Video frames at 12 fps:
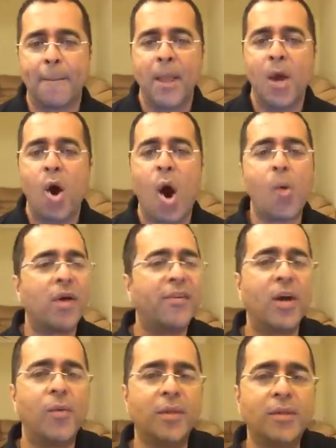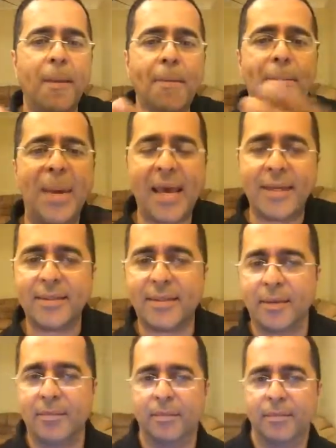However you want to paint
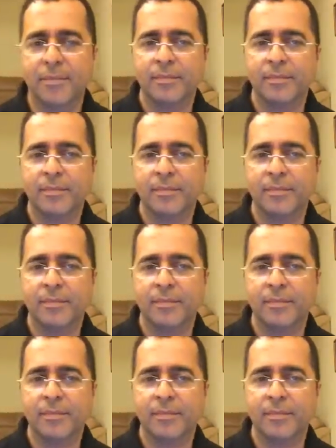him,